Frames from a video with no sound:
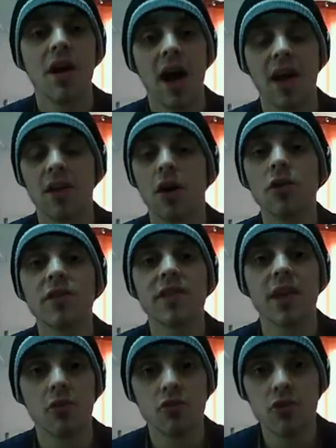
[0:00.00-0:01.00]
And
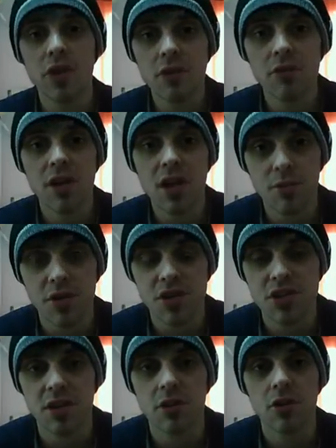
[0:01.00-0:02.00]
honestly, I really
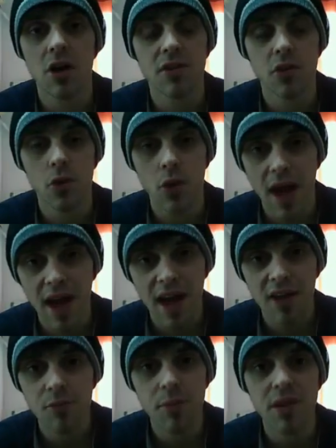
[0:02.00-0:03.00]
appreciate you guys who
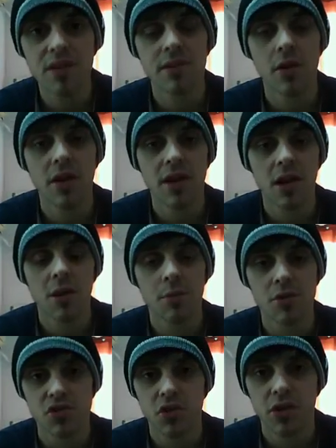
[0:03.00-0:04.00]
have been signing up
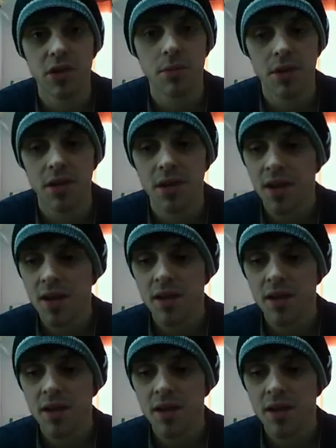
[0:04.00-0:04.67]
and joining me.